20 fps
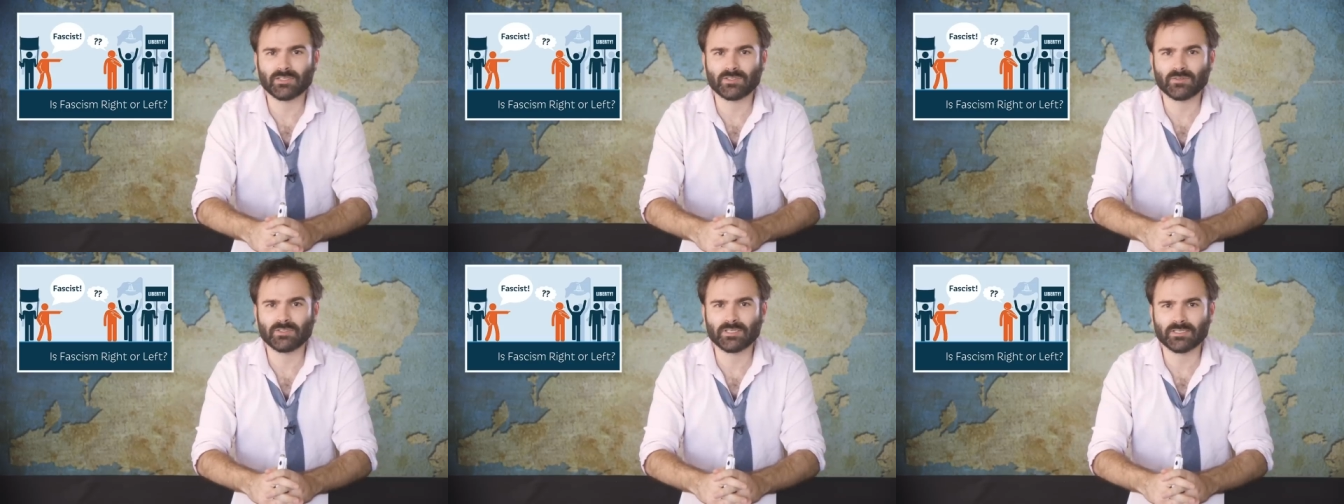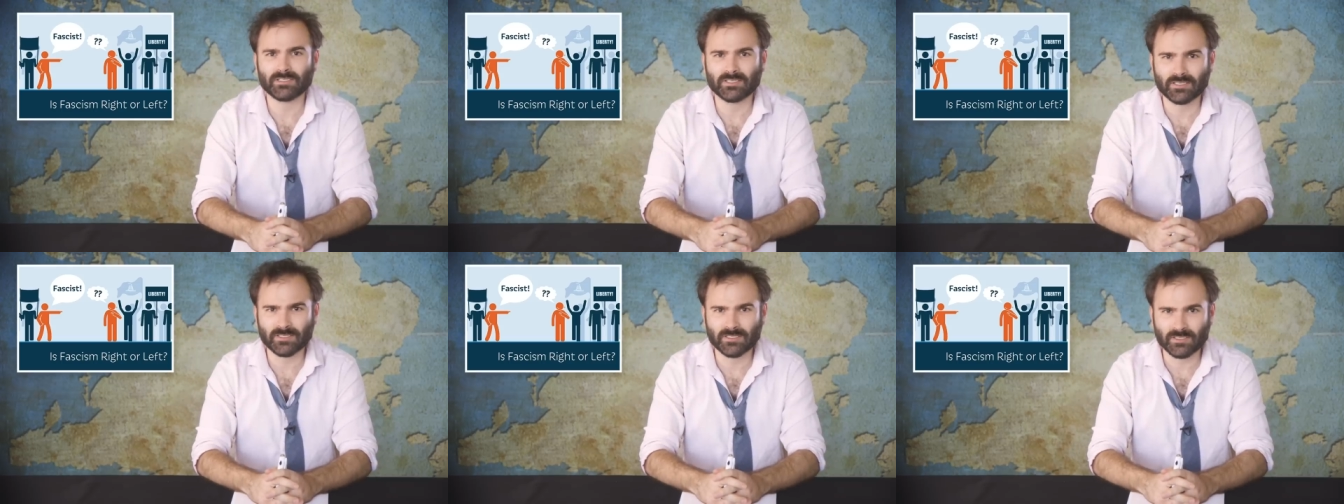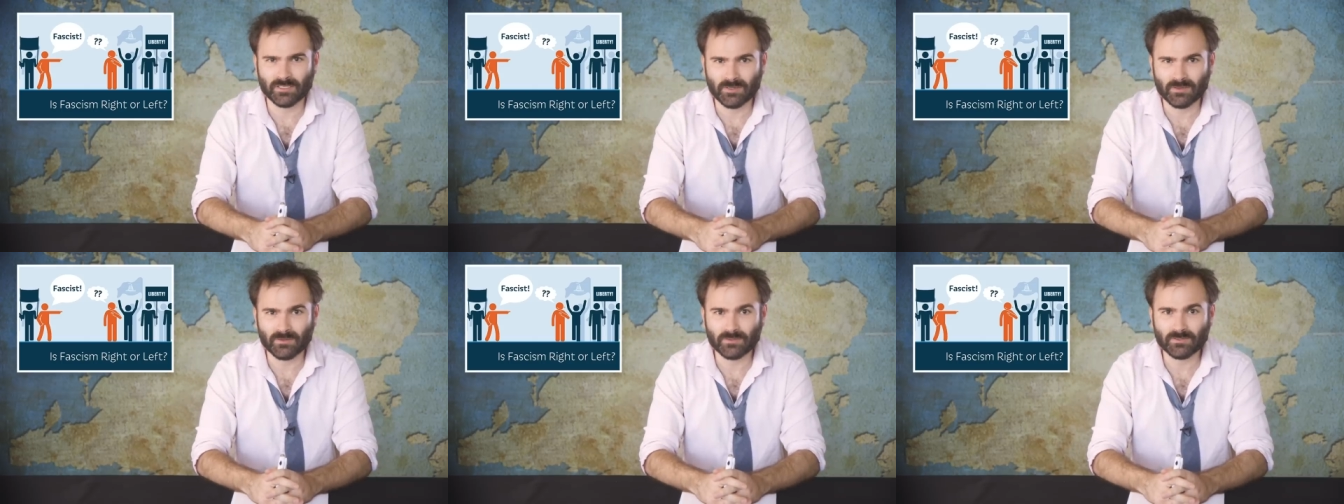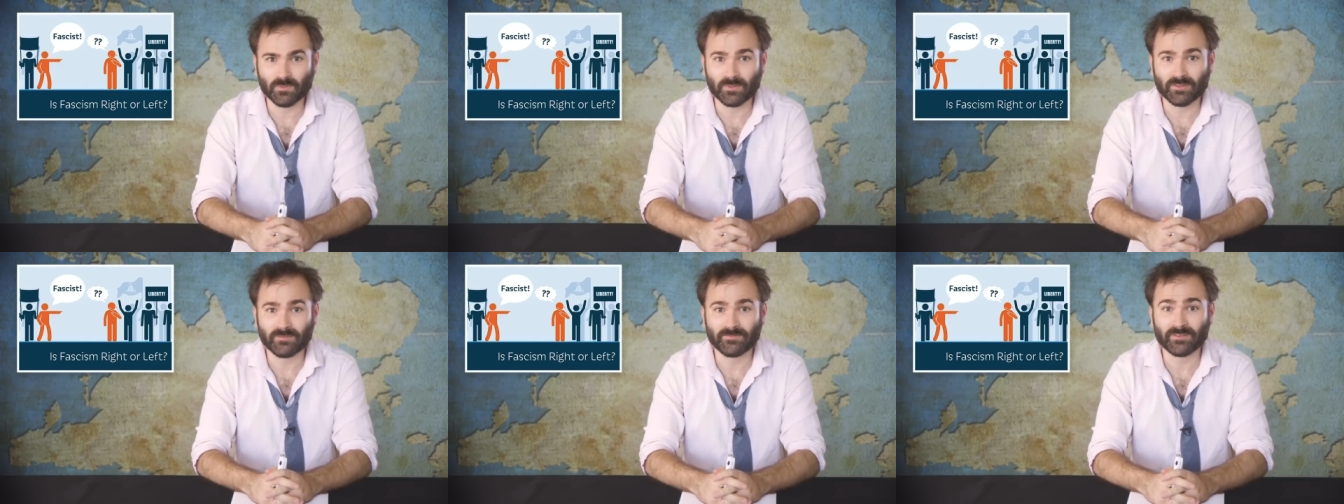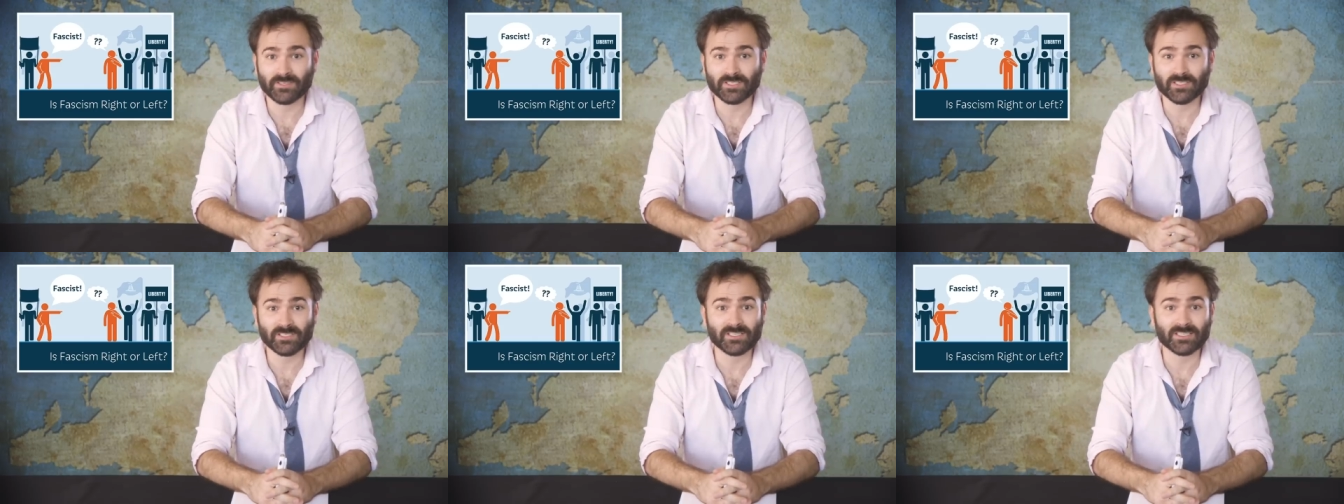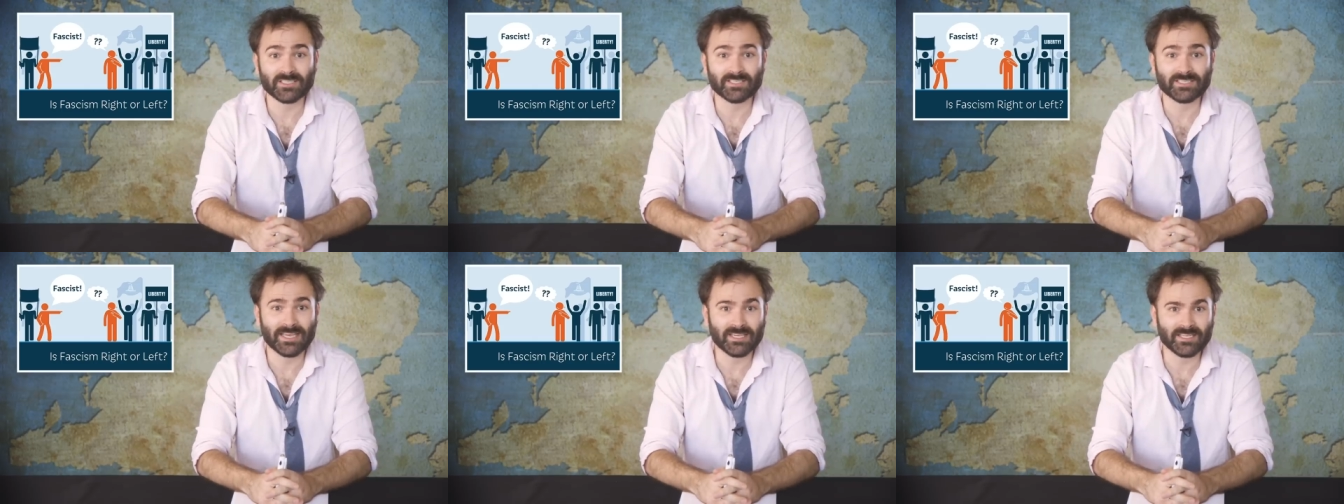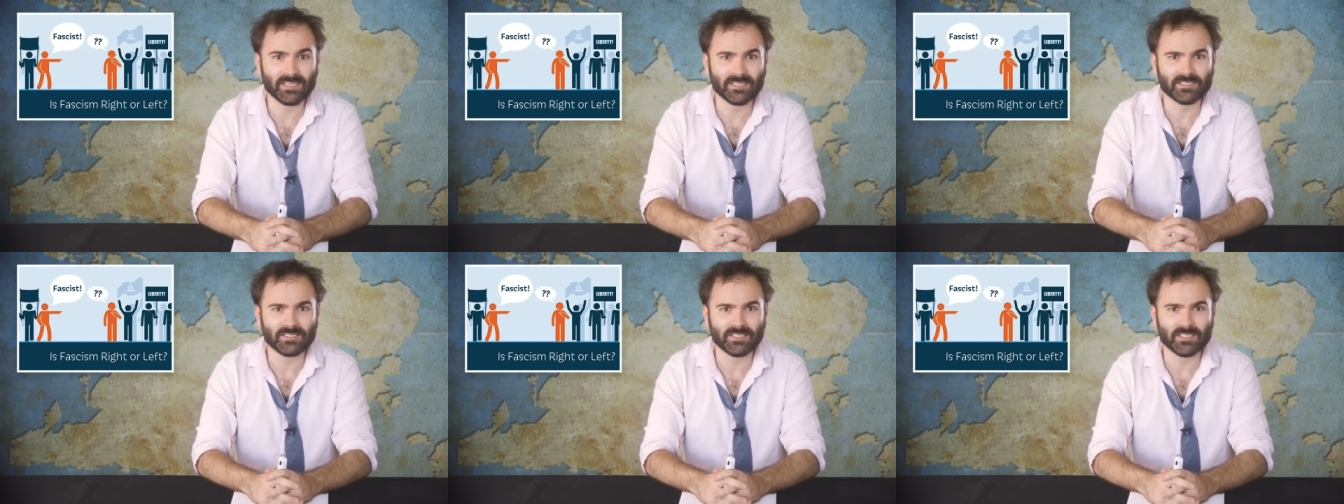to distance those with fascistic
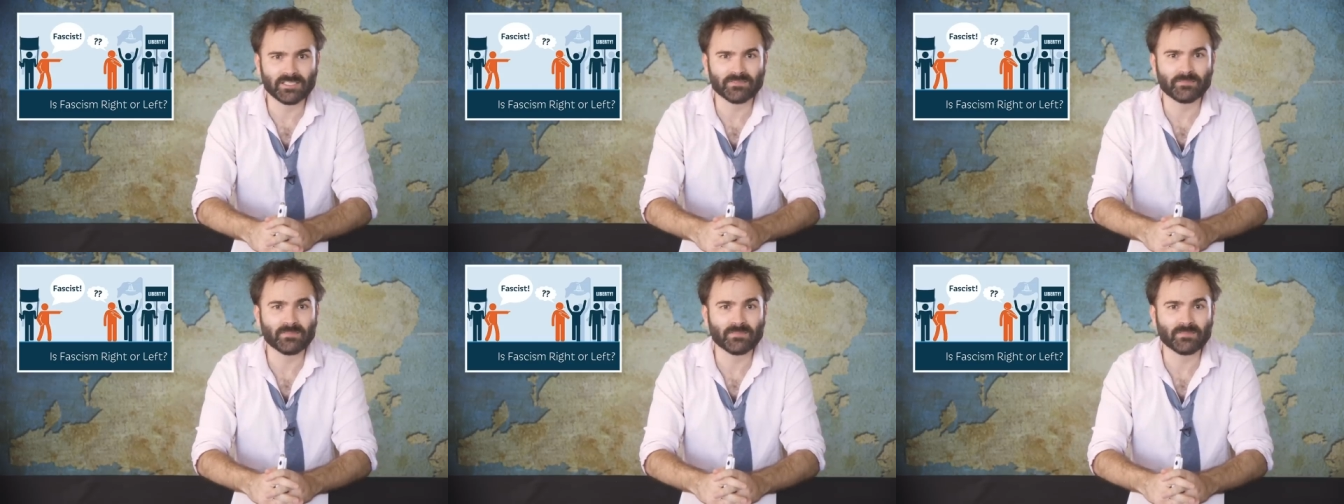tendencies